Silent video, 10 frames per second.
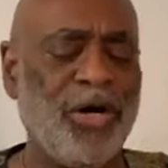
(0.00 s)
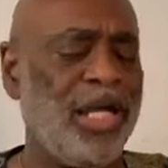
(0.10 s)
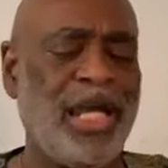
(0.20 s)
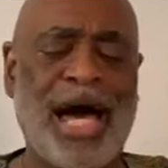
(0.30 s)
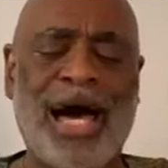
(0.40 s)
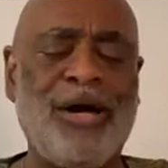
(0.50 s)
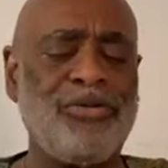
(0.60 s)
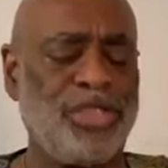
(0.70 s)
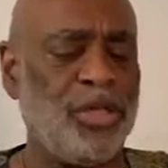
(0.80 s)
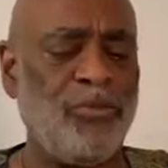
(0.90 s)

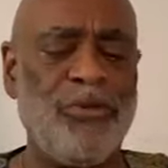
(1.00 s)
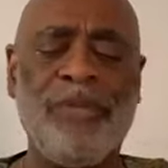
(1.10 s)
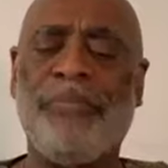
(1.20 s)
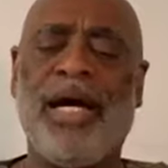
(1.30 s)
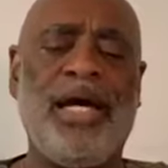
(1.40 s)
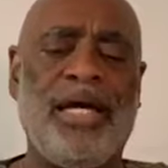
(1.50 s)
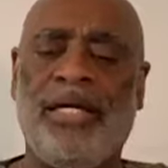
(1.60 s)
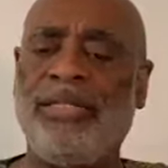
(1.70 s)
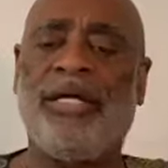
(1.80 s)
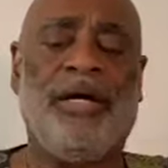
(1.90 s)
clouds
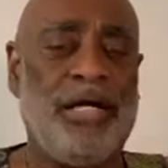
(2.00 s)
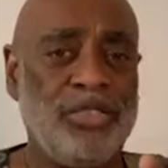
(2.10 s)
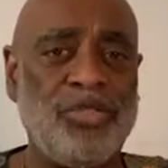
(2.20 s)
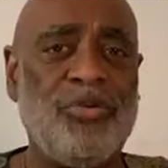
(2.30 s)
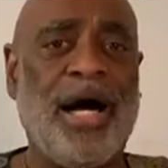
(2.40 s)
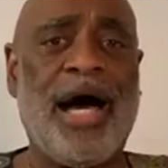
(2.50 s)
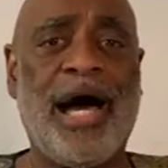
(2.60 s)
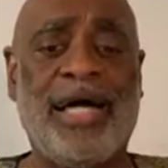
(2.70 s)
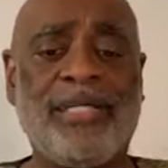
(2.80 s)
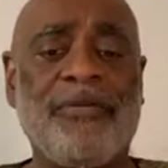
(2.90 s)
remain to
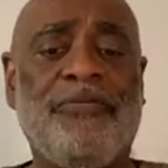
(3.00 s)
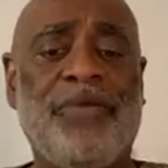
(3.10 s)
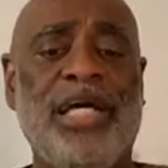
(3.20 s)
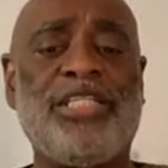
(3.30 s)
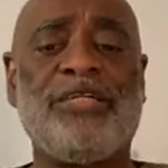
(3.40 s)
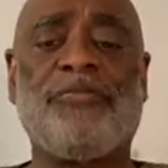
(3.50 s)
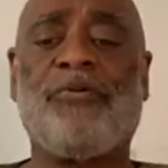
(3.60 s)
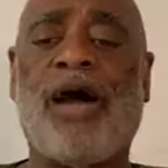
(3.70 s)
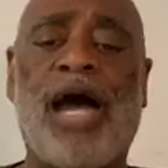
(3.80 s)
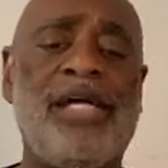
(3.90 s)
hide the face of
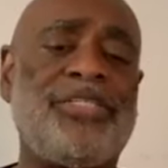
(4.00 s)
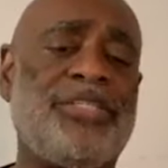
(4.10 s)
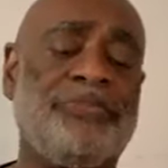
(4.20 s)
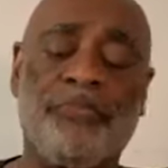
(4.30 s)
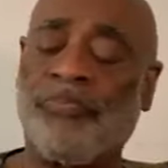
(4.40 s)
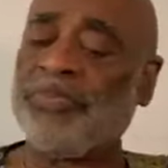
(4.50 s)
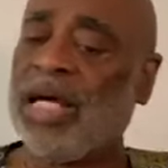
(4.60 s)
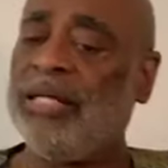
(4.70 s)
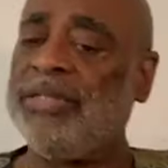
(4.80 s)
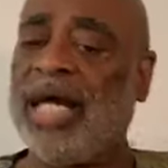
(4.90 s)
Christ.
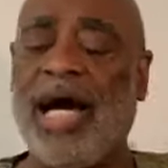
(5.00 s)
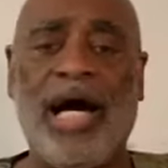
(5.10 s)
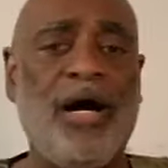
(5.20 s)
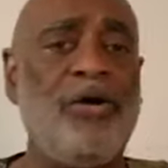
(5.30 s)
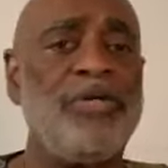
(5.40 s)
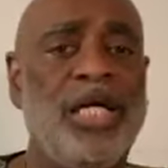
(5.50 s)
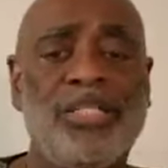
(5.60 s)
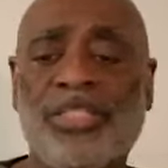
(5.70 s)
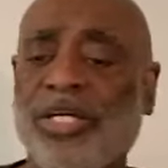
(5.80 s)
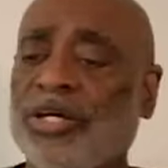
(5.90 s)
Now
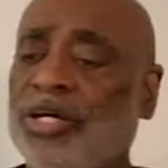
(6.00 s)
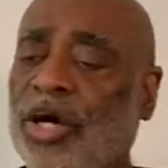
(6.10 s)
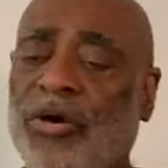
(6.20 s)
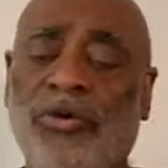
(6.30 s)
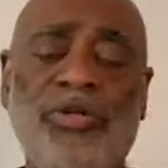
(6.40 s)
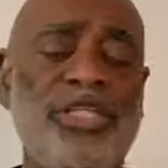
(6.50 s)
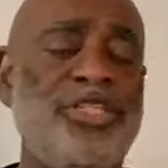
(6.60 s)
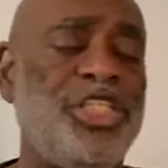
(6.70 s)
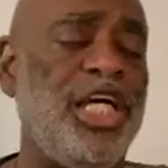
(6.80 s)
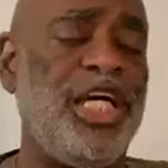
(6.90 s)
is the goal
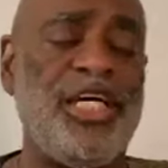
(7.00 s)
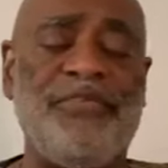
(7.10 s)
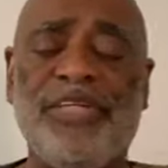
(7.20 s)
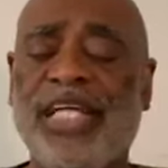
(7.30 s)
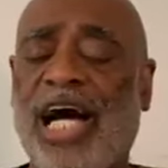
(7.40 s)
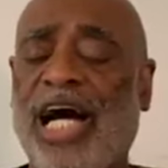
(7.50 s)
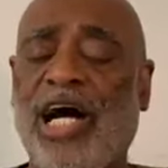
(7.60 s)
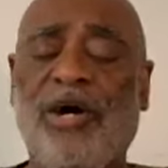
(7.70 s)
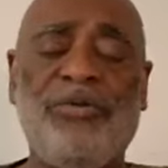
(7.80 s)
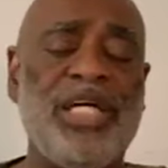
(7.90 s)
achieved.
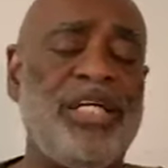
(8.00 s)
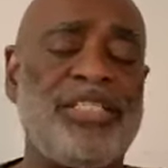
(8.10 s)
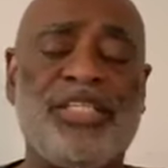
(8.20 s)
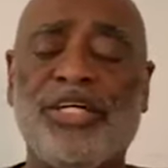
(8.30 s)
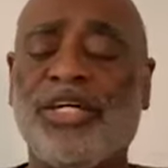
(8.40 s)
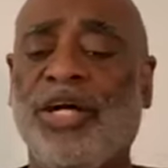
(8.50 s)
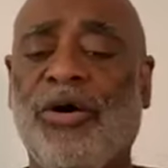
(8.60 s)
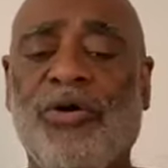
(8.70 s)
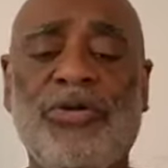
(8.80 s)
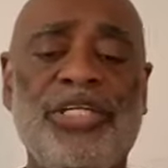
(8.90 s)
Now is the
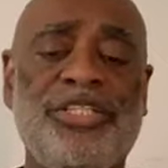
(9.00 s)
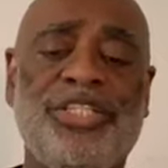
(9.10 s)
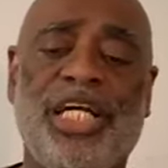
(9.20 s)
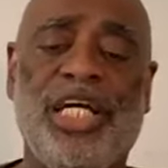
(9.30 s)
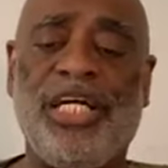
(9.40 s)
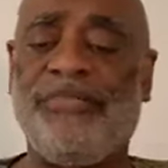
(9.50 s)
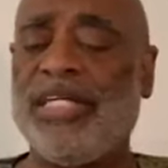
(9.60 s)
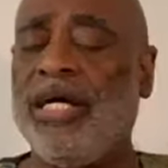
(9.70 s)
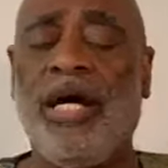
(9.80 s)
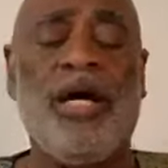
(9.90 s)
goal achieved.
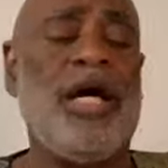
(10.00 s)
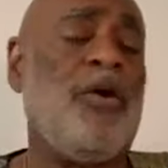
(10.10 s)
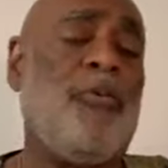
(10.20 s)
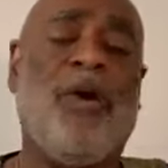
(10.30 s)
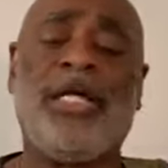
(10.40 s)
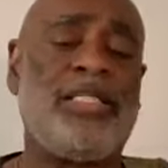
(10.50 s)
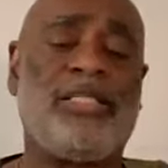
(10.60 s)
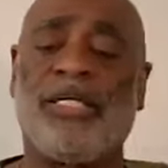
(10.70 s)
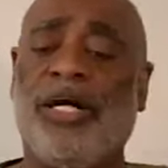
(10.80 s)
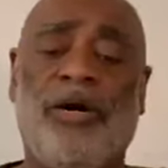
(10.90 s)
What is
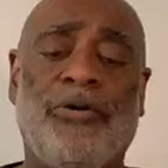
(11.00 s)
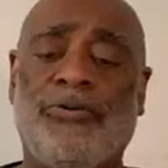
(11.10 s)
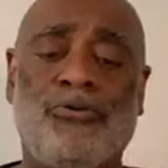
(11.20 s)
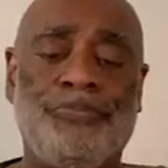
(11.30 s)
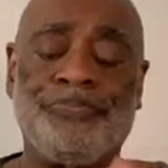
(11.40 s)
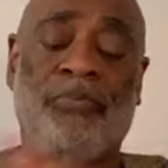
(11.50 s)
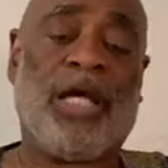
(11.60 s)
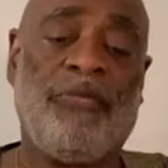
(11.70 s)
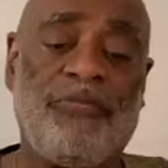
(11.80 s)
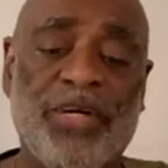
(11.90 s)
the goal?
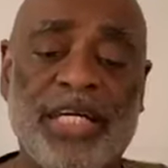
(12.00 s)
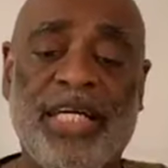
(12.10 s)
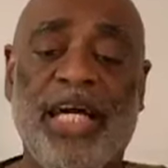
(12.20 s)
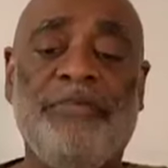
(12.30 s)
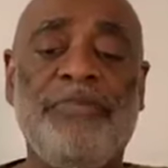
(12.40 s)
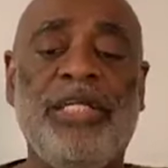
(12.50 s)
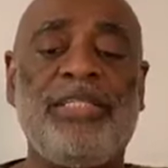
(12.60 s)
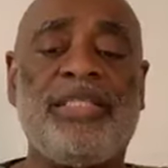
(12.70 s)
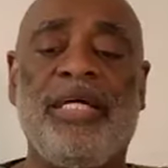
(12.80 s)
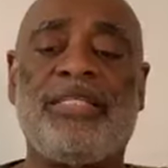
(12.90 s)

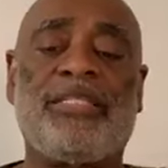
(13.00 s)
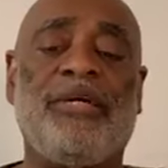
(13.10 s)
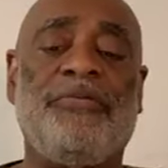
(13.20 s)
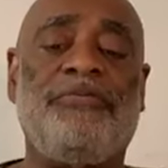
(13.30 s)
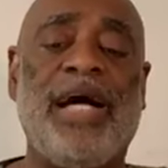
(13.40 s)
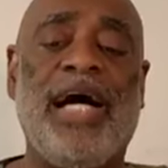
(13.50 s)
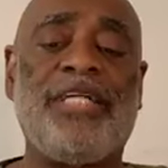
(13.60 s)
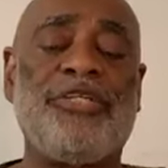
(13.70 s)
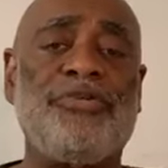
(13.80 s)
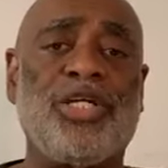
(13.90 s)
Forgiveness is the
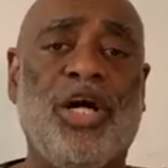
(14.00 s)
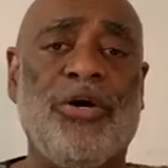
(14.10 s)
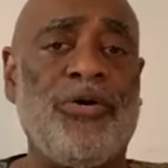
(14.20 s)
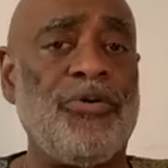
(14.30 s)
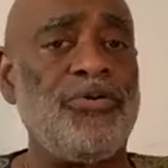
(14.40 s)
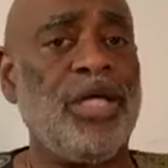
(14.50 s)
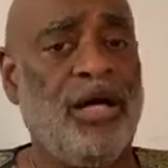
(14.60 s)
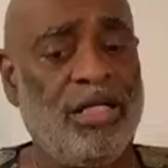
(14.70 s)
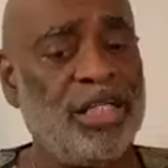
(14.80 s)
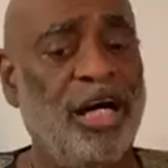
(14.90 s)
final goal
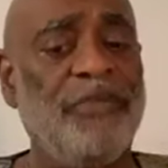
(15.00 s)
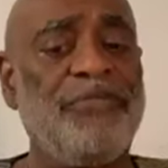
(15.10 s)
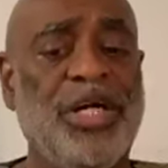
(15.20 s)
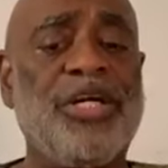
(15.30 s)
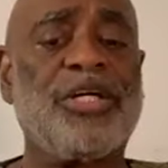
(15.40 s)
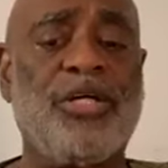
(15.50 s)
of the